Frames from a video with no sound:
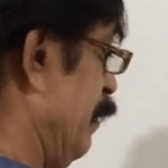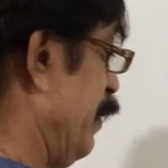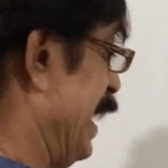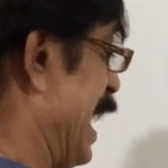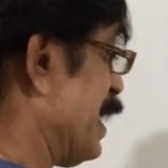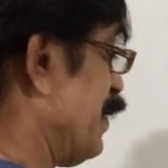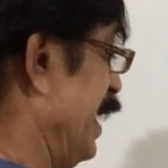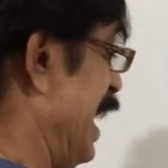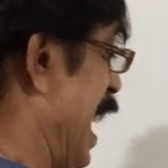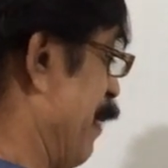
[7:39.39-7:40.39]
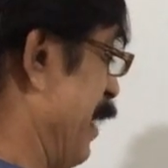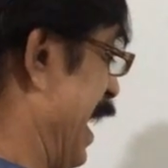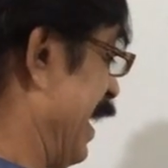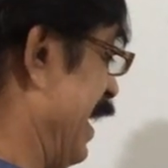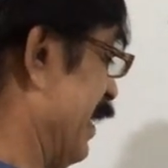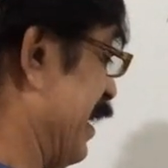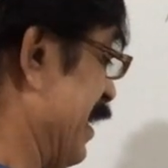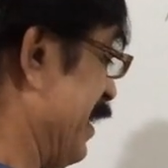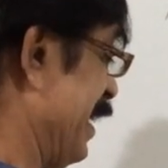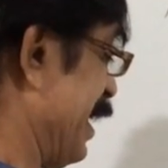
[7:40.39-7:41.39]
But actually I am earning
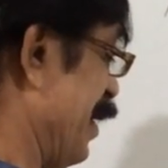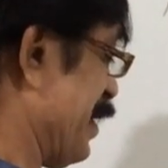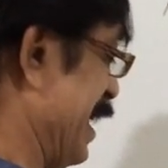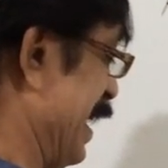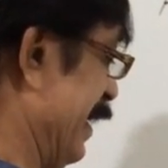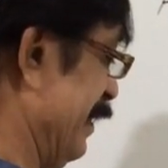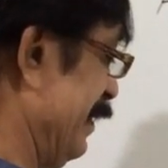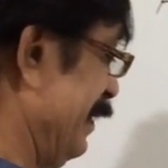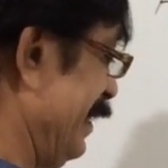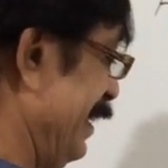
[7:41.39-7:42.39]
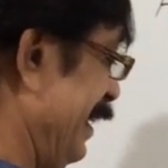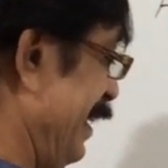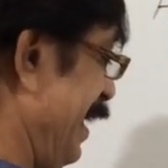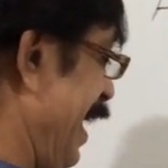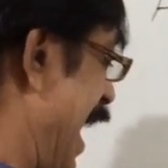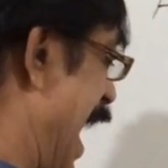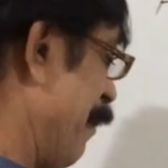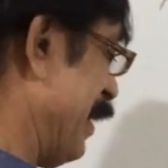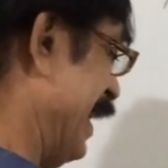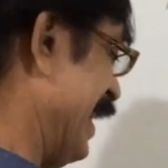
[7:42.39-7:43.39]
30,000. I
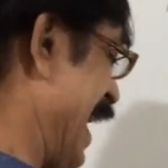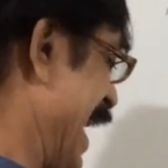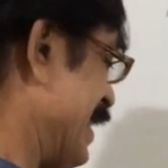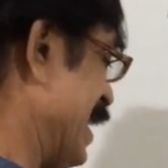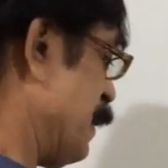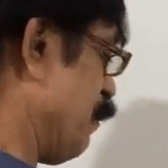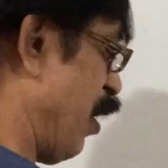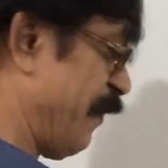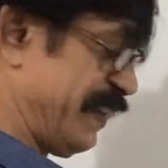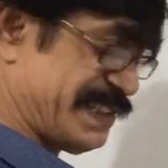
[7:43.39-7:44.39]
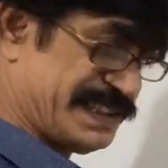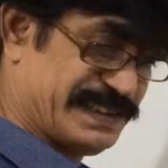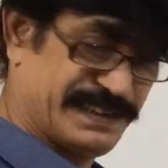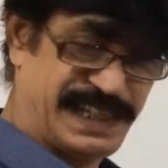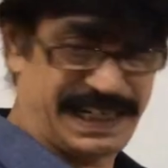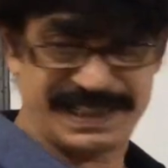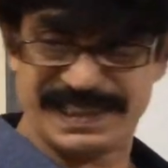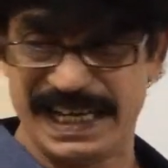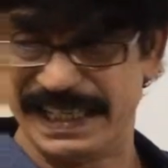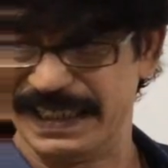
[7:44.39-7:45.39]
am getting excess profits.
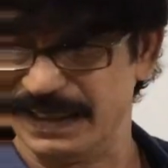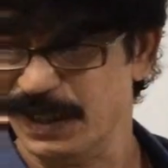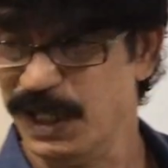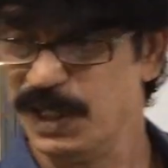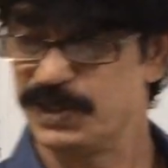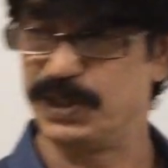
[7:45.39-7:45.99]
Understand?